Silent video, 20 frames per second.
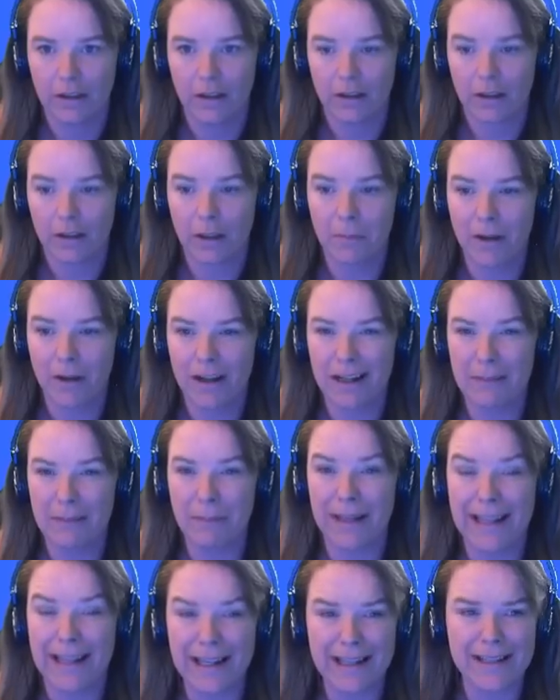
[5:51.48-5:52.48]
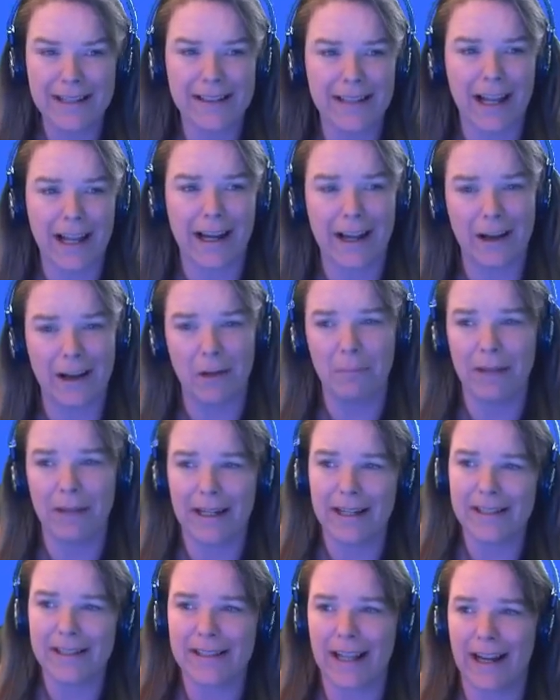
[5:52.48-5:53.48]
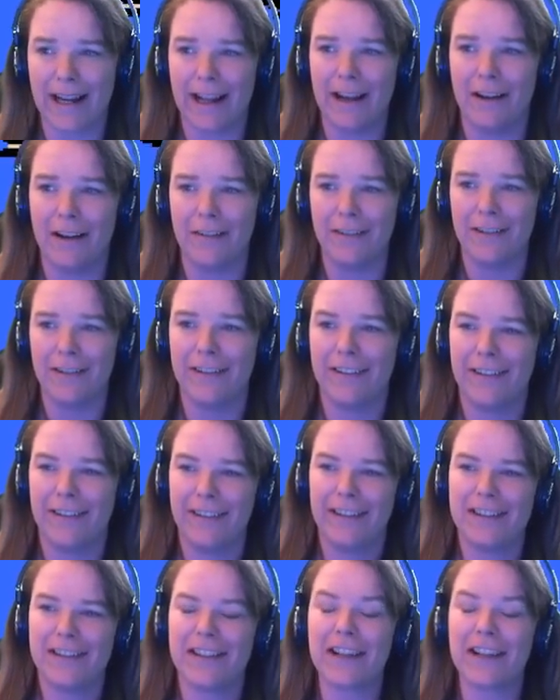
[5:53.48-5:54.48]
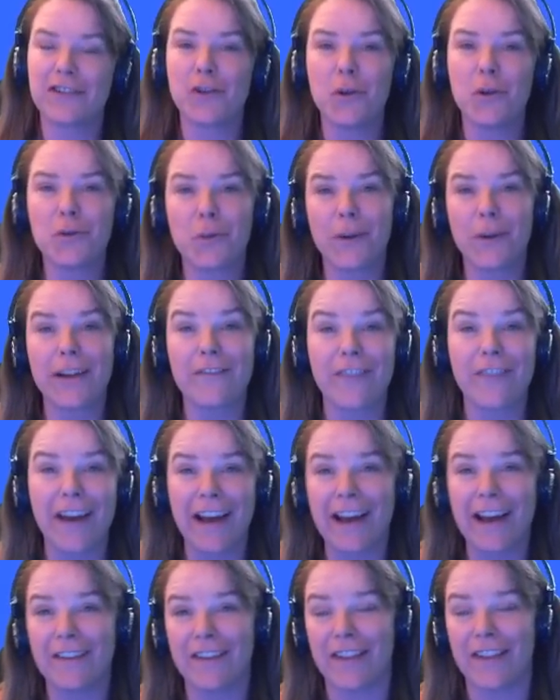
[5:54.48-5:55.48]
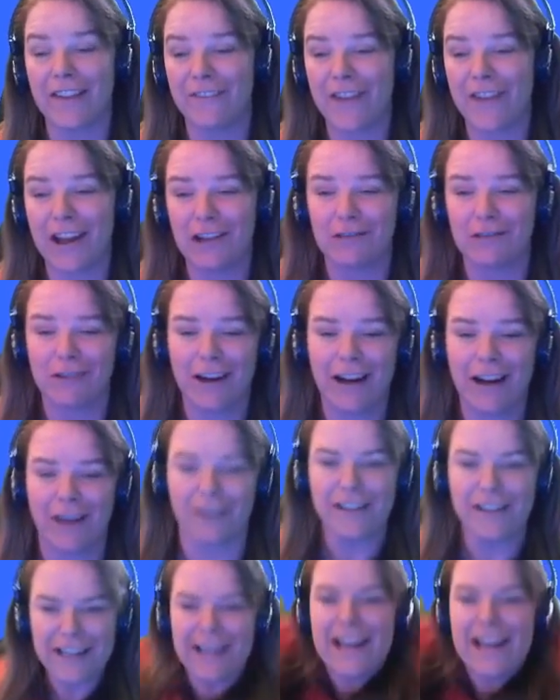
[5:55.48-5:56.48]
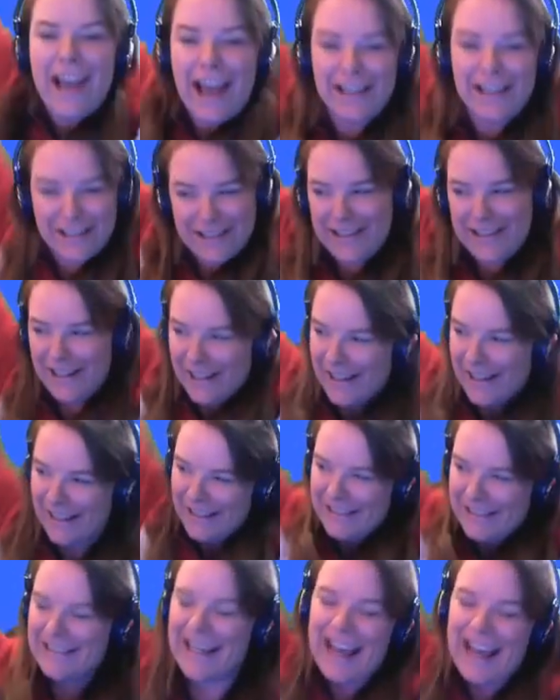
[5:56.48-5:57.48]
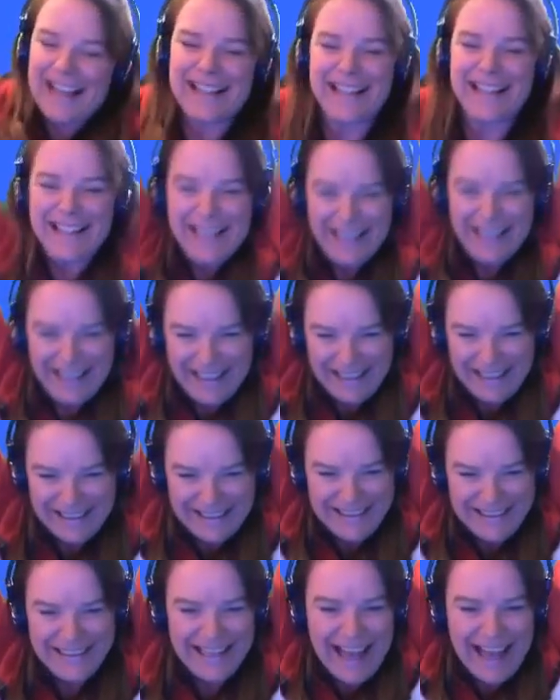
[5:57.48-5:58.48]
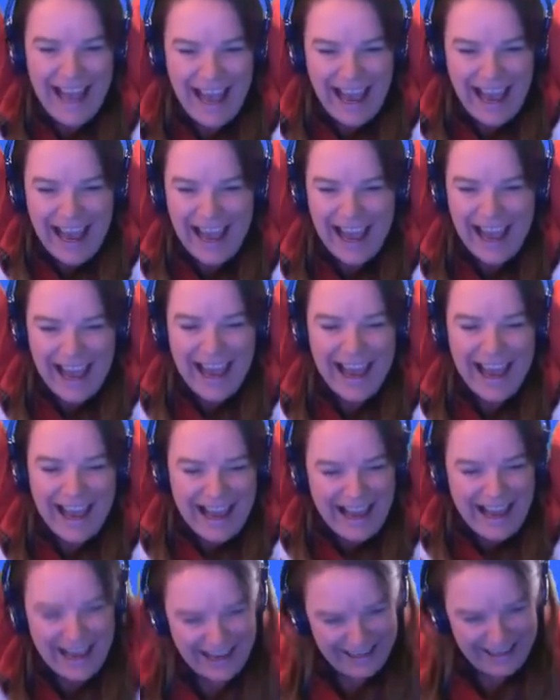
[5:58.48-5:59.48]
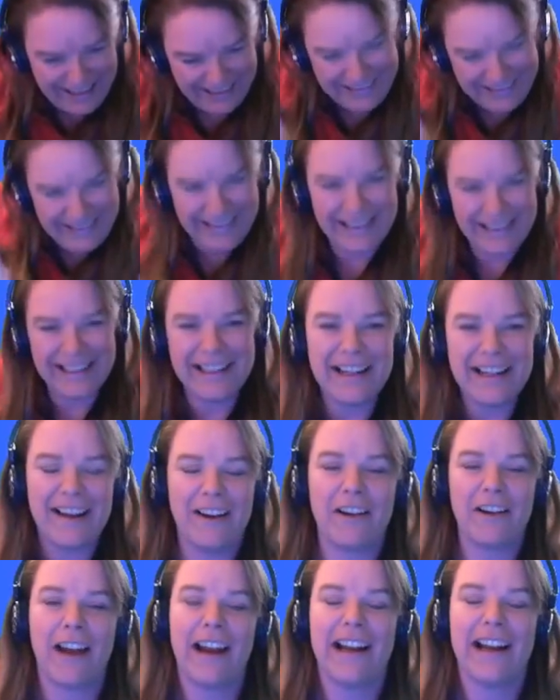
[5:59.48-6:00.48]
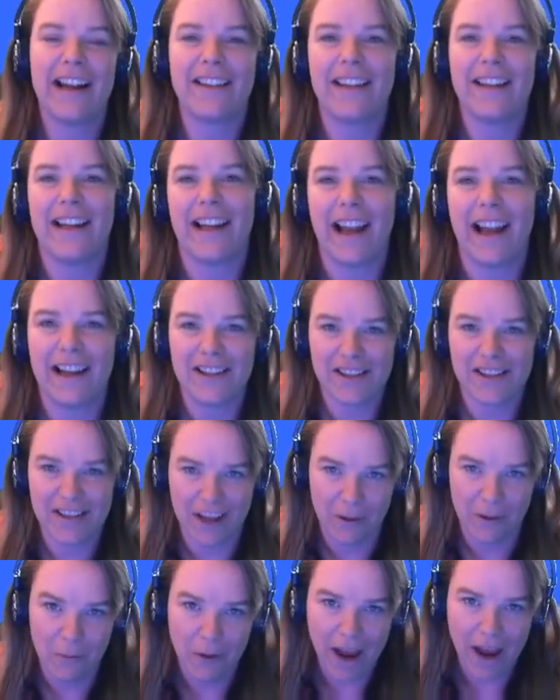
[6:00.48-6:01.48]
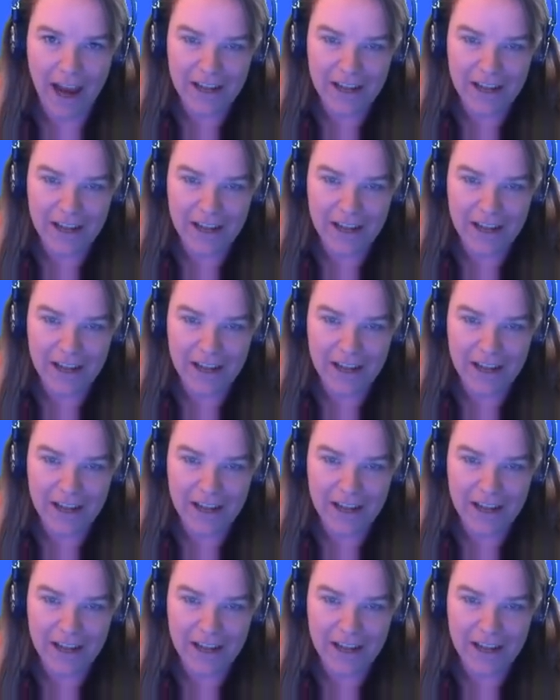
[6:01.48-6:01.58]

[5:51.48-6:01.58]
Come on, please, stay down, please, stay down like 225 in the final round. Yes! Yes! Yay! Okay, and I think I just got way